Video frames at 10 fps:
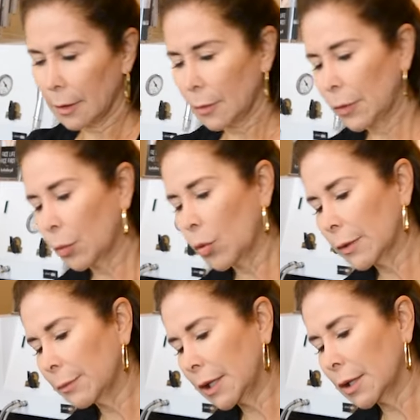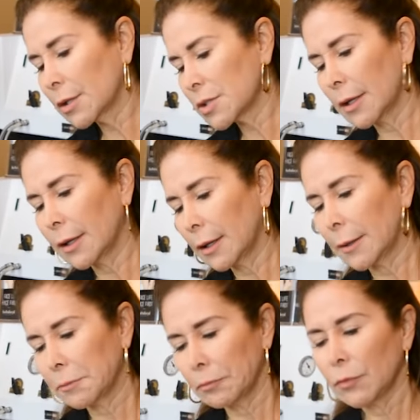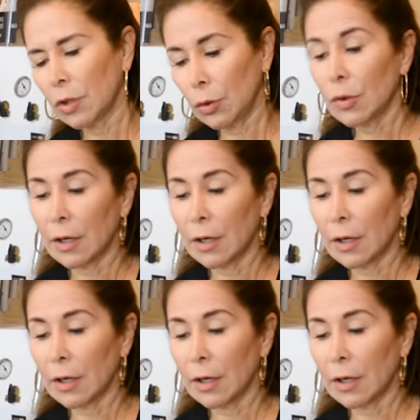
With 1 minute, you